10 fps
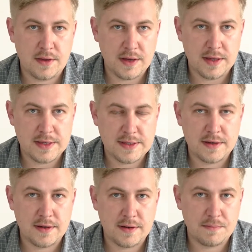these
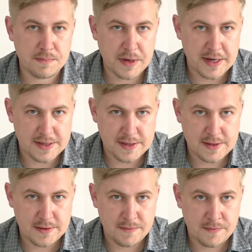
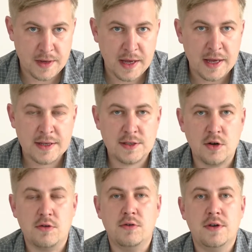prices.
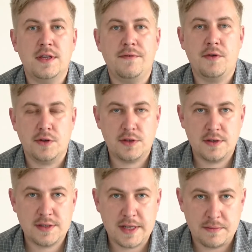So the first
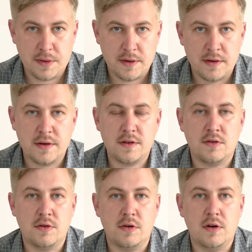step
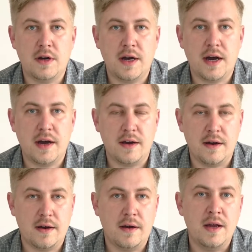to
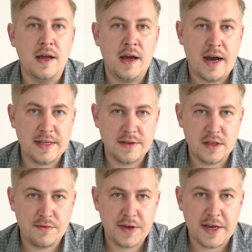
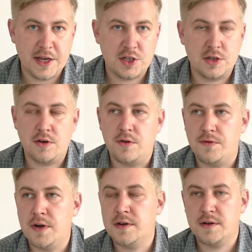identification of
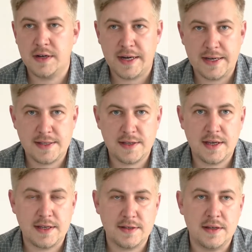rates
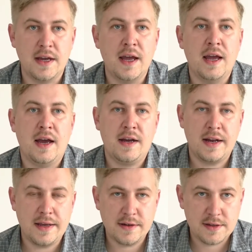is
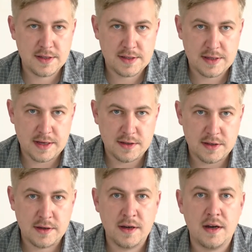clear
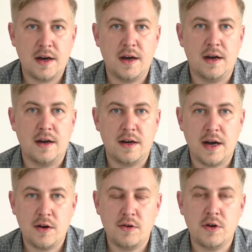understanding
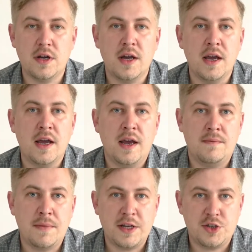how
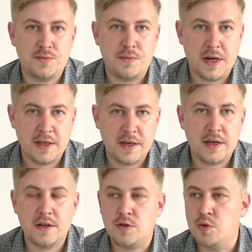much money
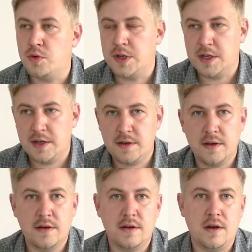do we need
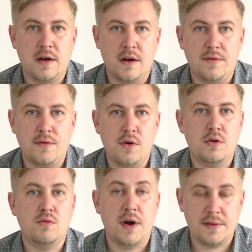for
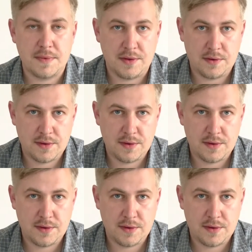1 month.